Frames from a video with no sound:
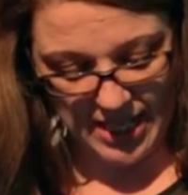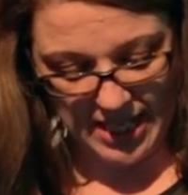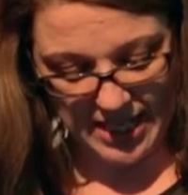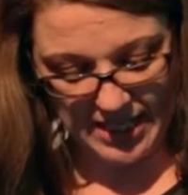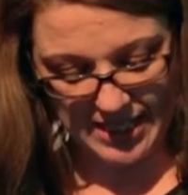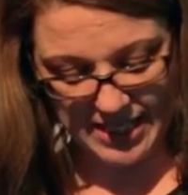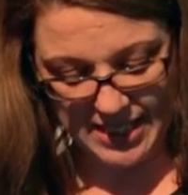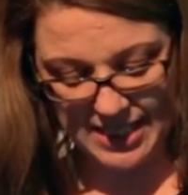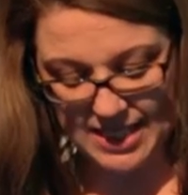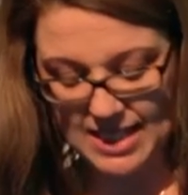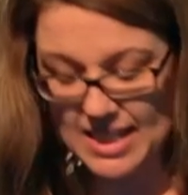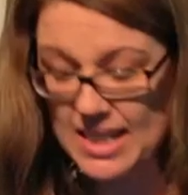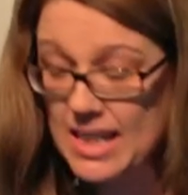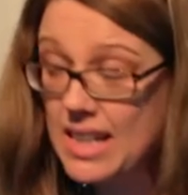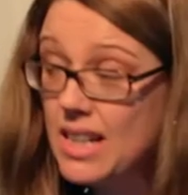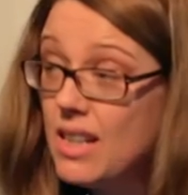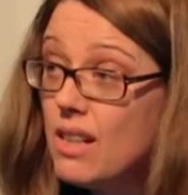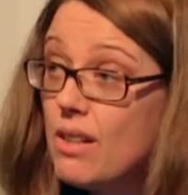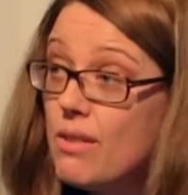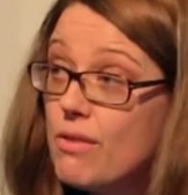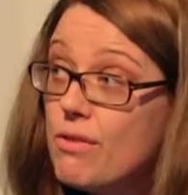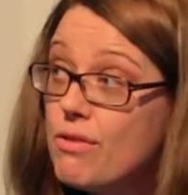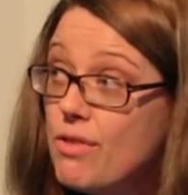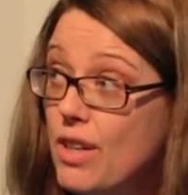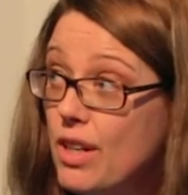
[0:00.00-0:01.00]
is
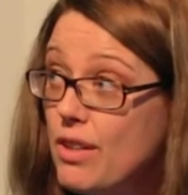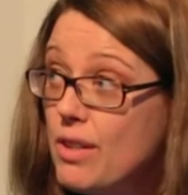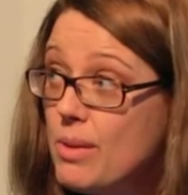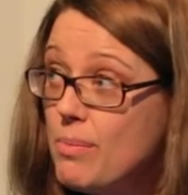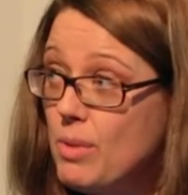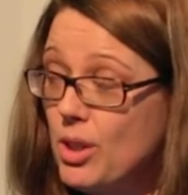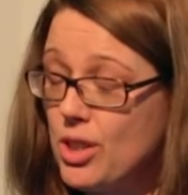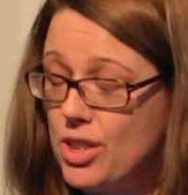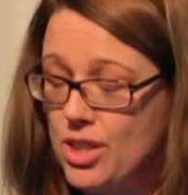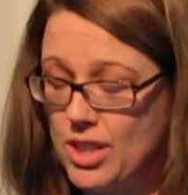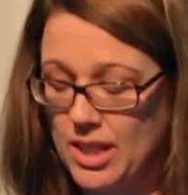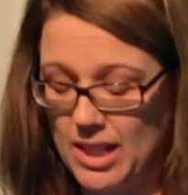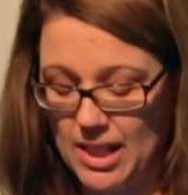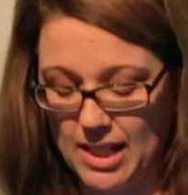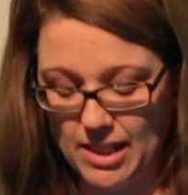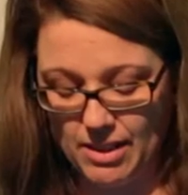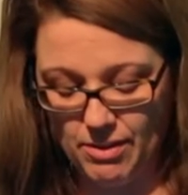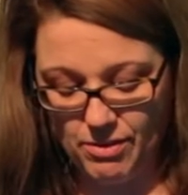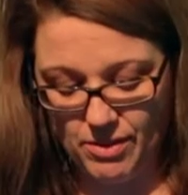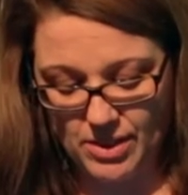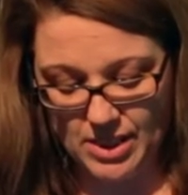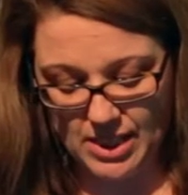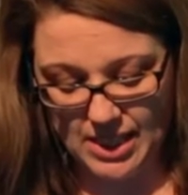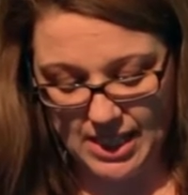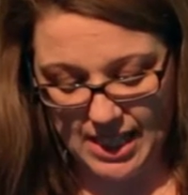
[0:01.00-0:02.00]
still very much
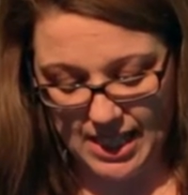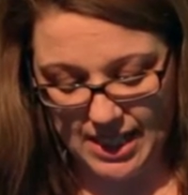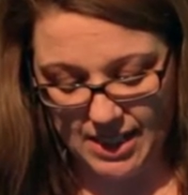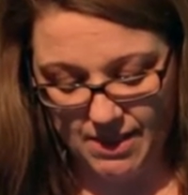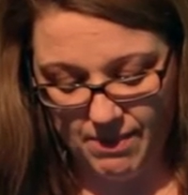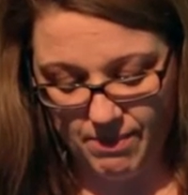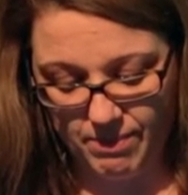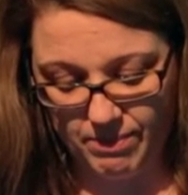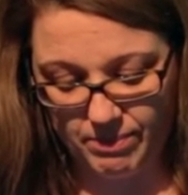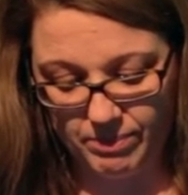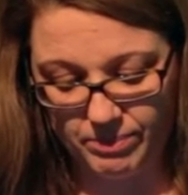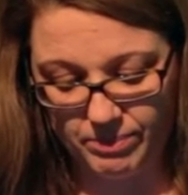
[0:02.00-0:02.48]
alive today.